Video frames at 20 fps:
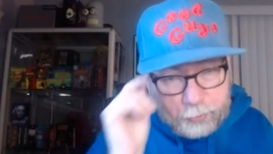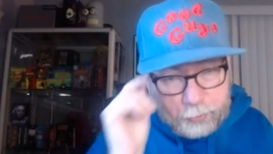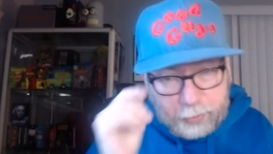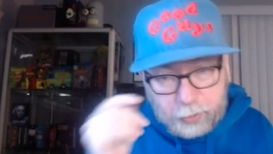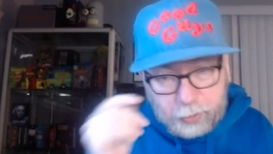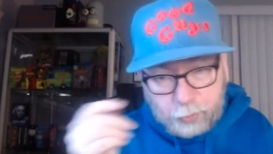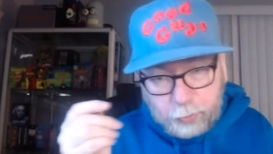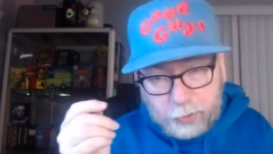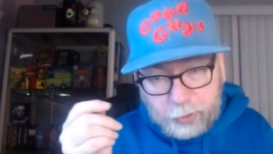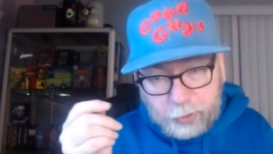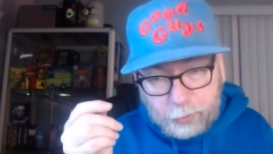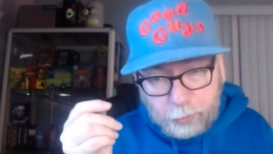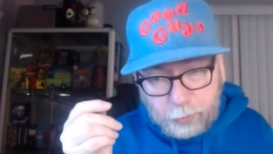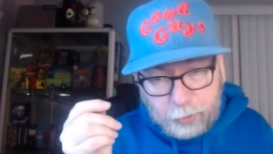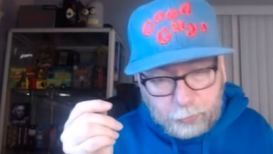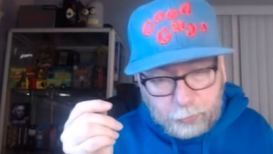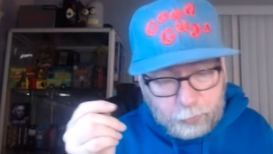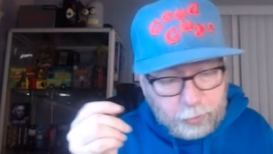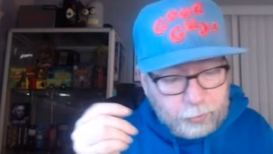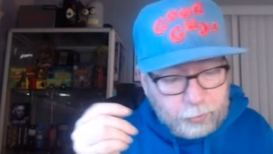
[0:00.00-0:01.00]
was in
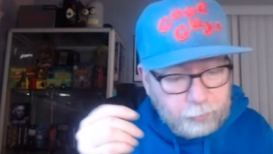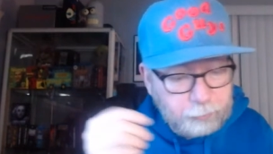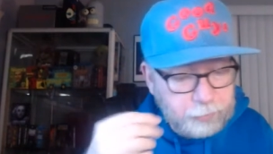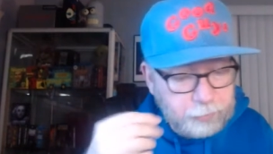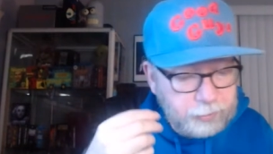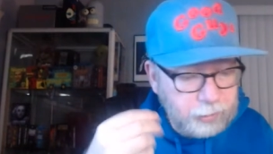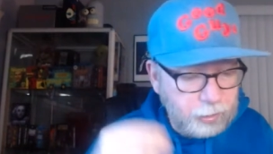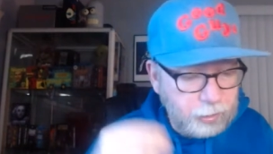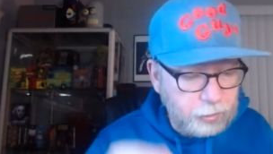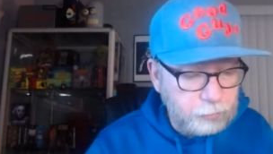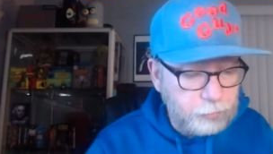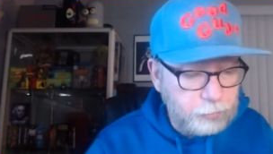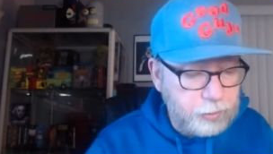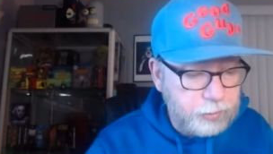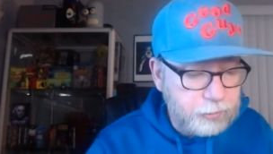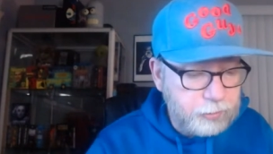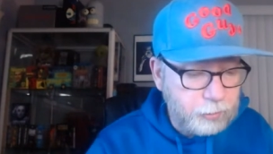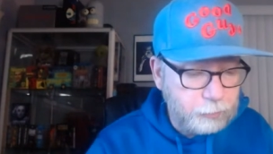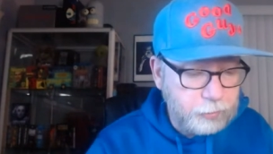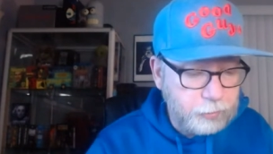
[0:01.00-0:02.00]
2021, but the other
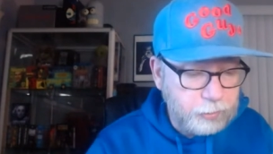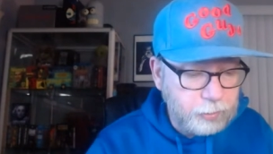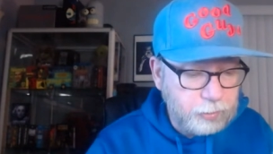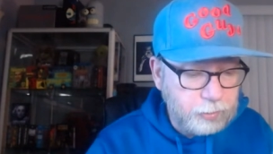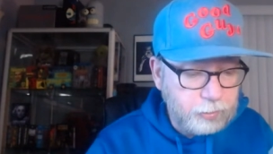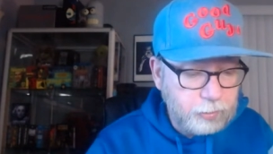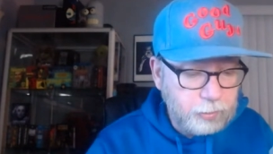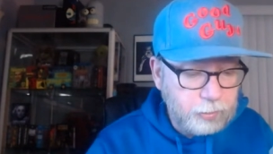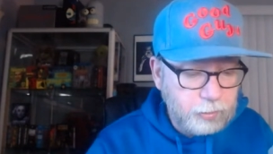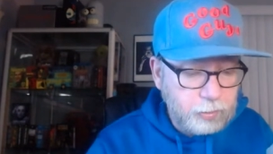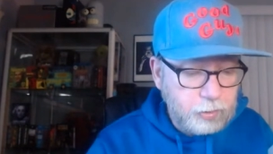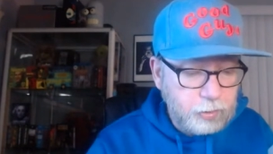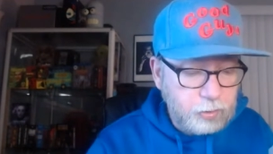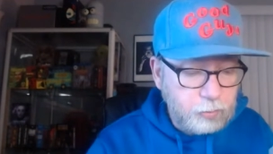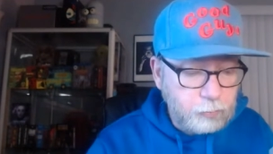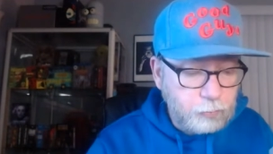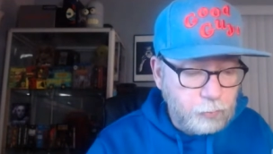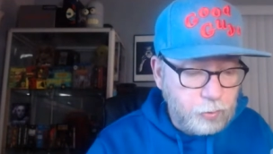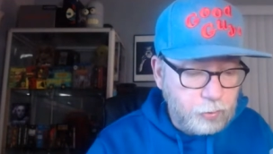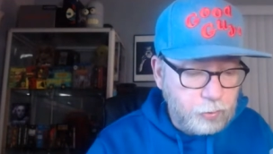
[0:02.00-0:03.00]
ones that were done
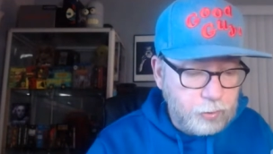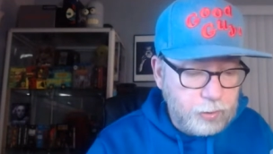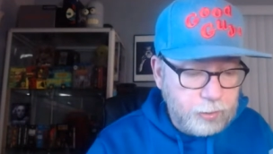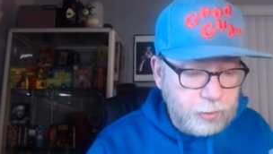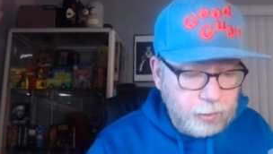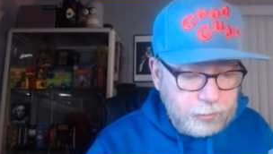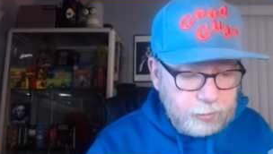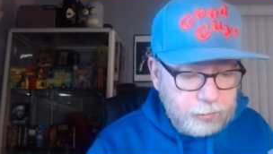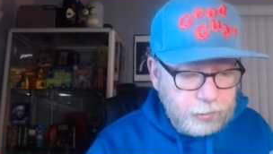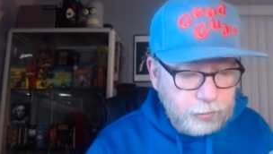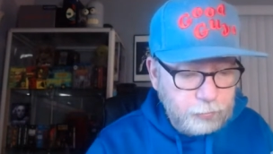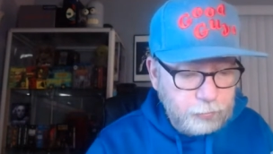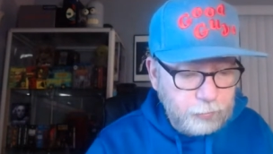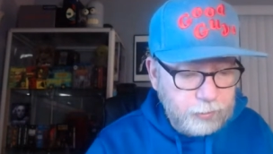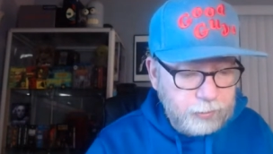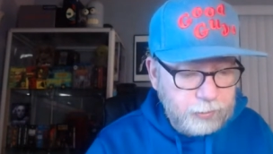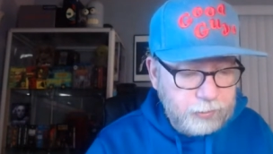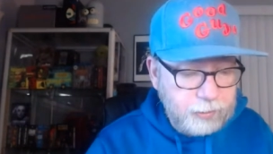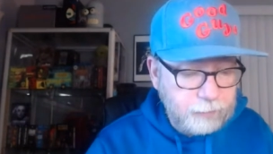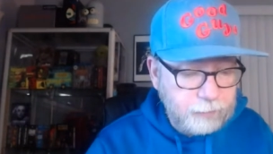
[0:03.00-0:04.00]
were in
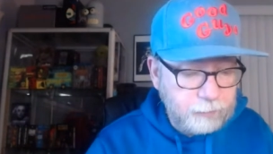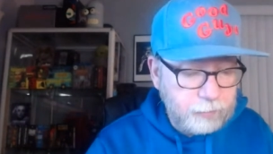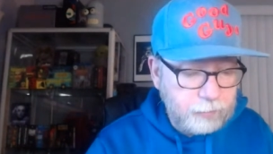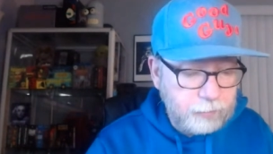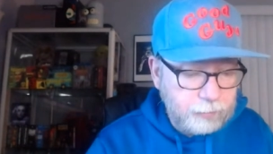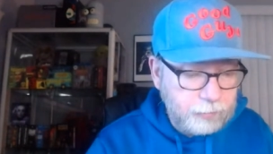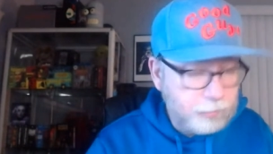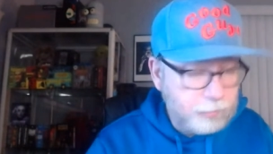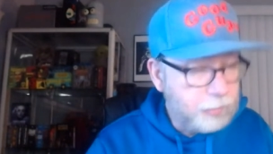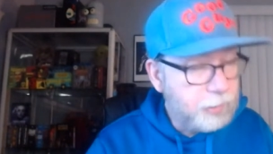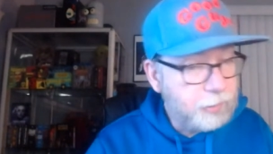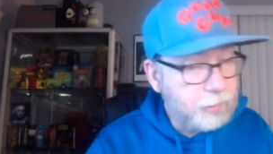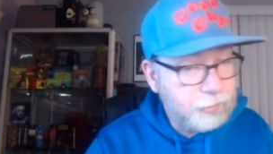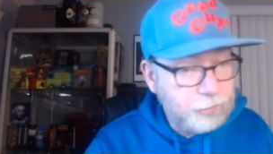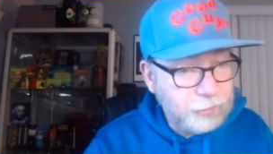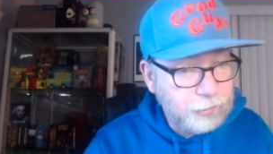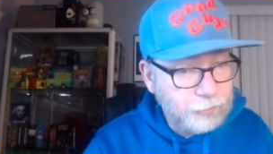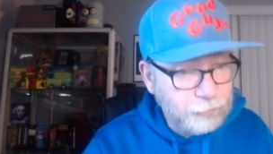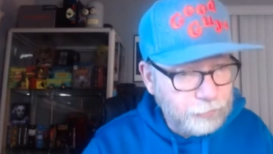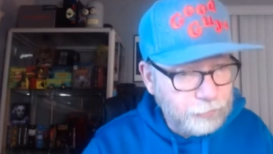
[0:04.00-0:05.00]
1927,
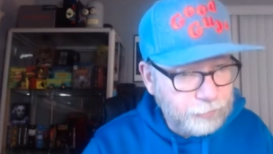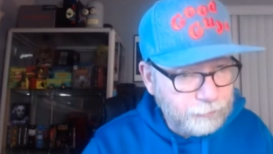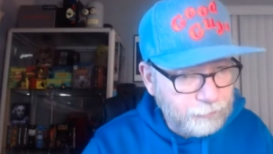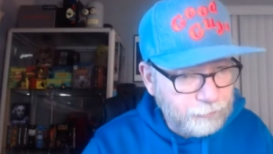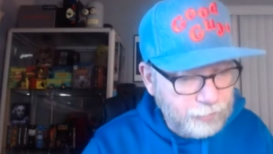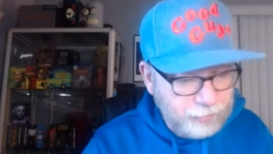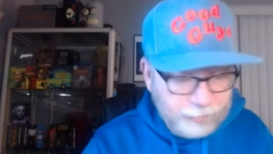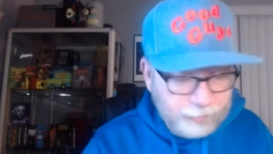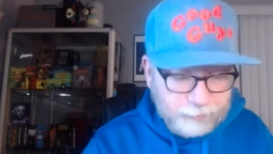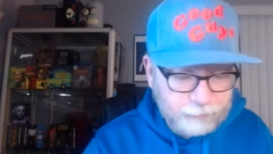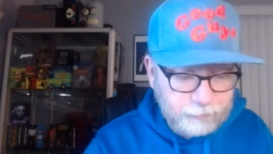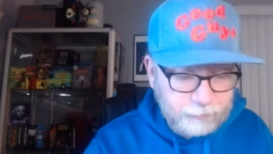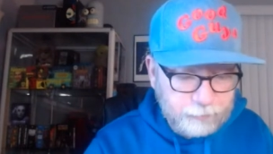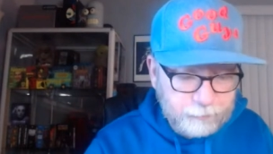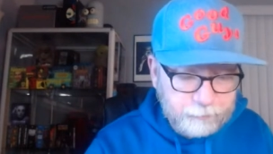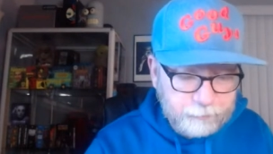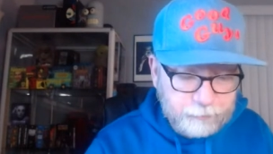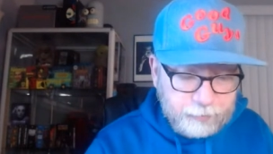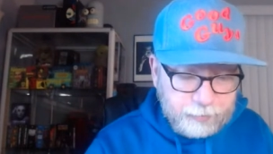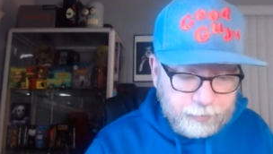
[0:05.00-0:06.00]
1935,
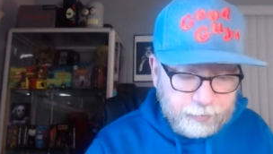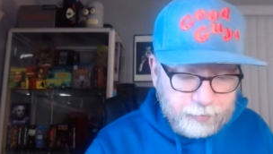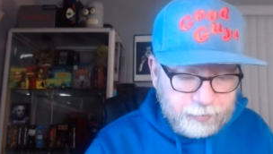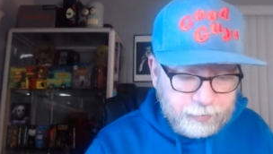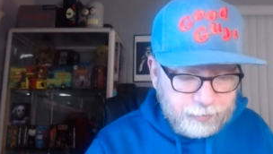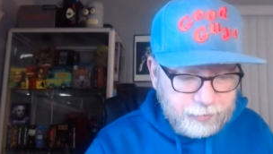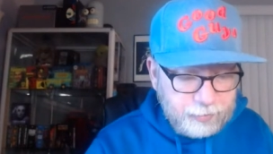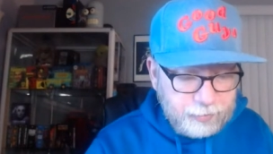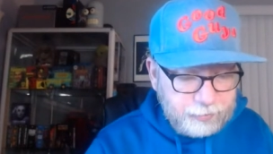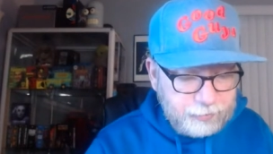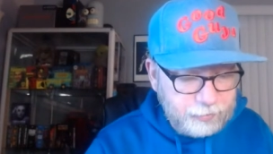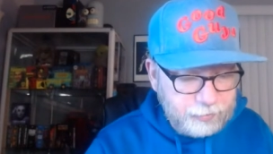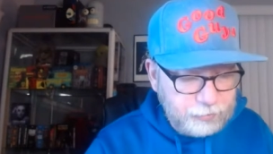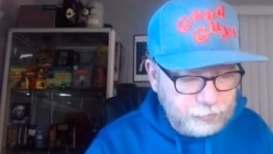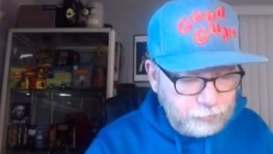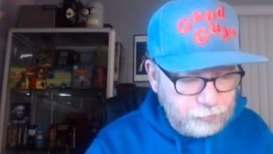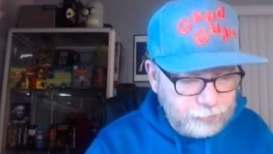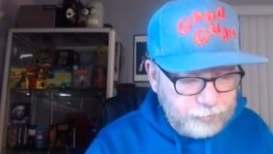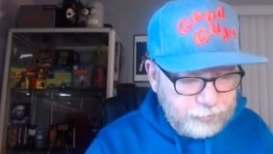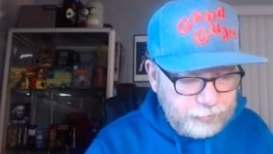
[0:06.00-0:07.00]

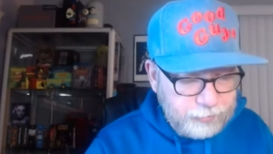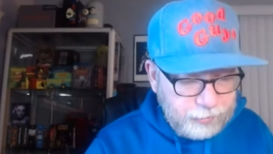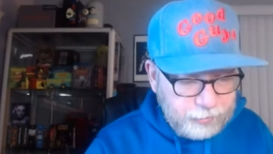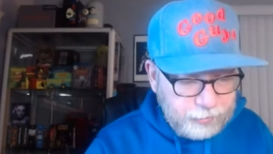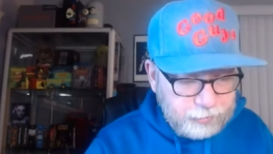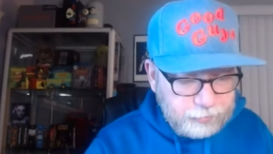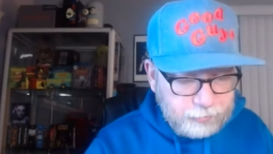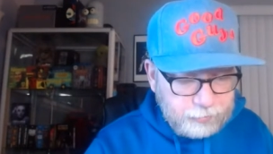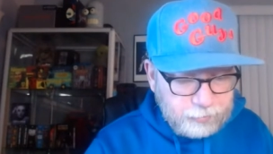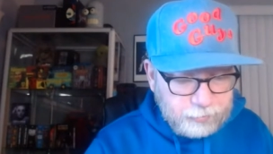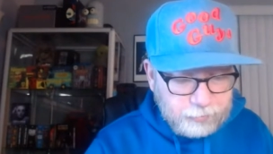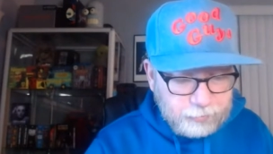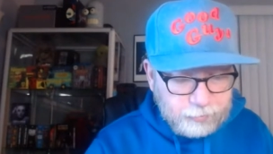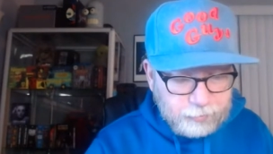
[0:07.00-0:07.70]
1936,